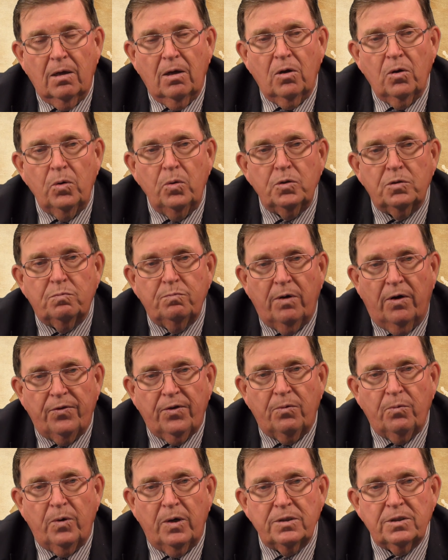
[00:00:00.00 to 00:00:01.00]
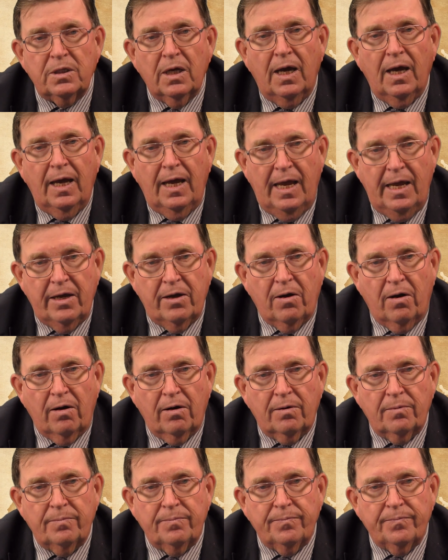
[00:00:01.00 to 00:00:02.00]
whose mother was Hagar.
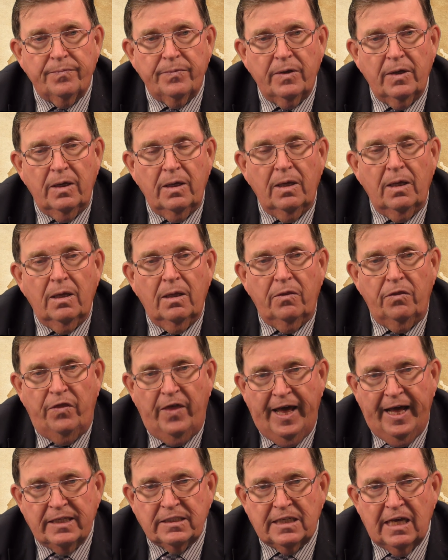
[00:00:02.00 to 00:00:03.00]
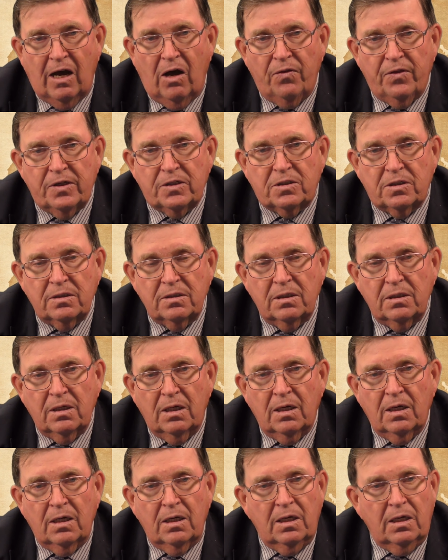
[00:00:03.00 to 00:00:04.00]
That's how this,
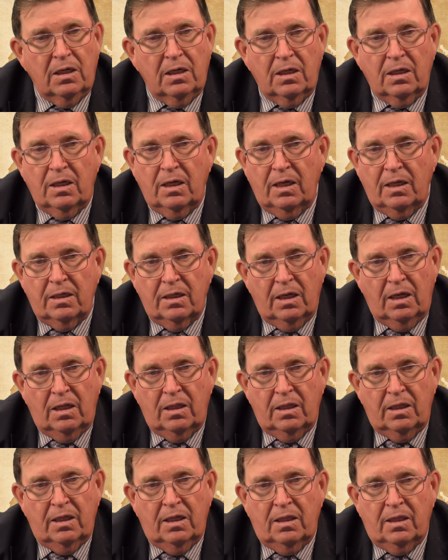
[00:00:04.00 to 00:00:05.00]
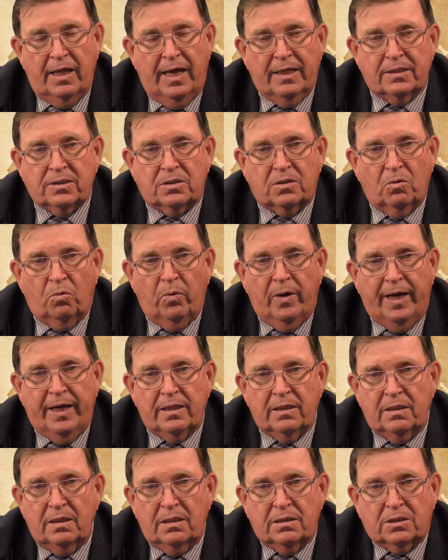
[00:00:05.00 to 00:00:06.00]
and that's the way
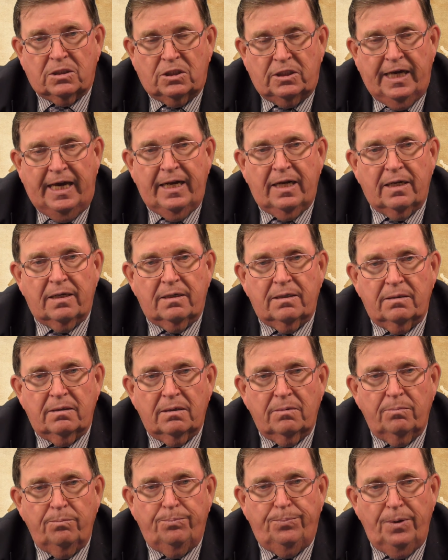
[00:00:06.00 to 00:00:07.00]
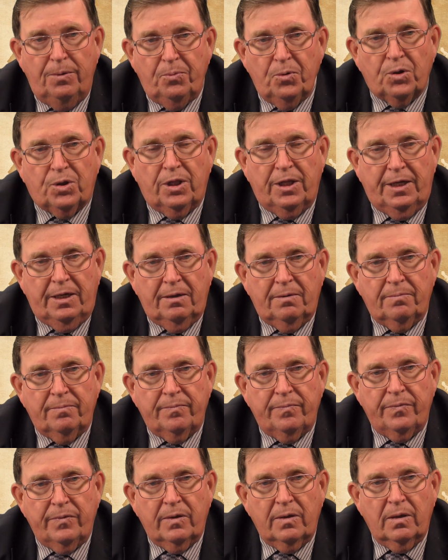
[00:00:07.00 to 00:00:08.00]
it's stated biblically.
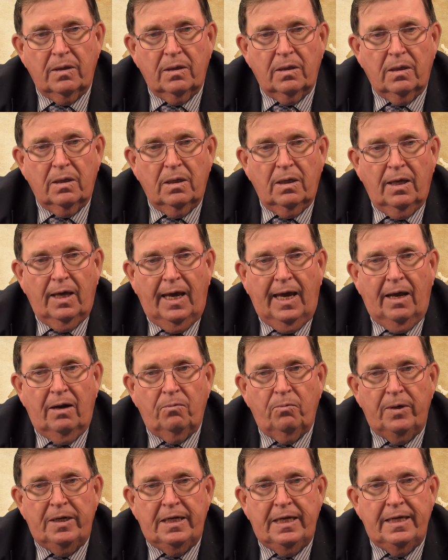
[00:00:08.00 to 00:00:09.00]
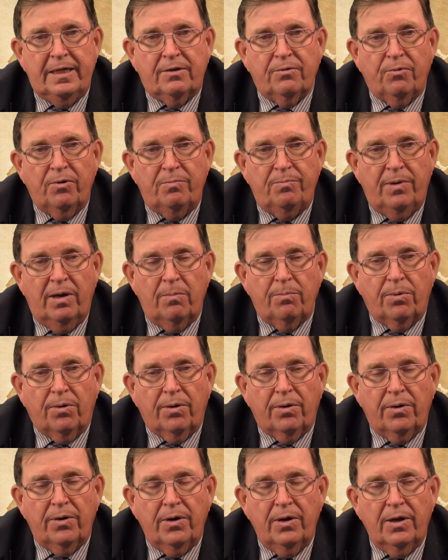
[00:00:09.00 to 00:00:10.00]
And we need to
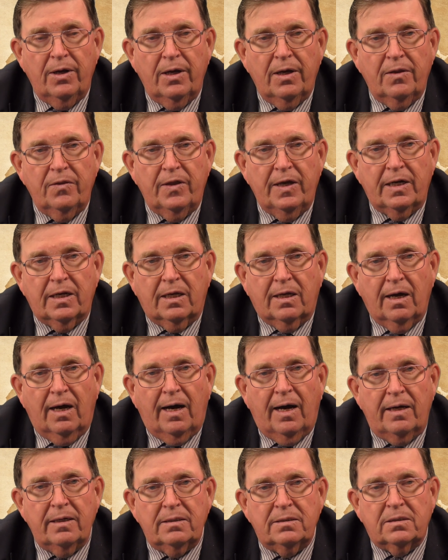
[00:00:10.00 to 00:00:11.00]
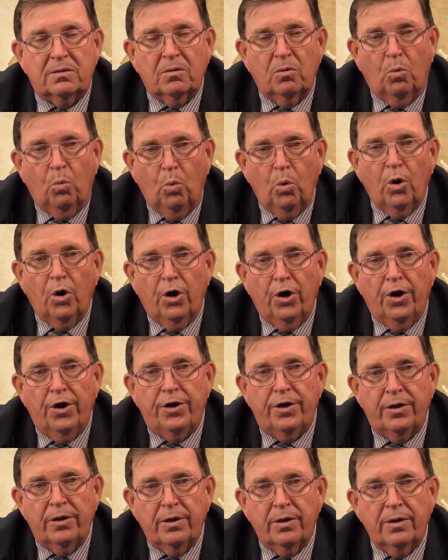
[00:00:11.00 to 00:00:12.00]
remember that God's
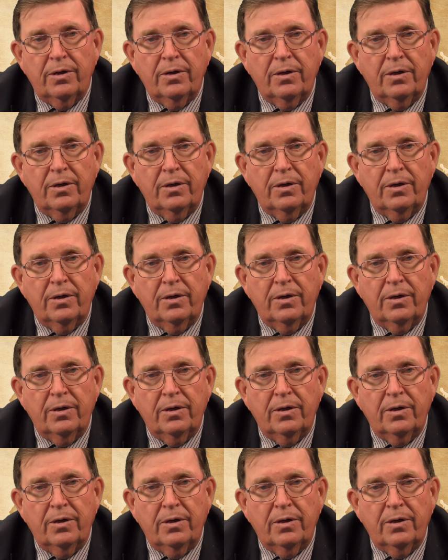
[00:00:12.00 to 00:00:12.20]
word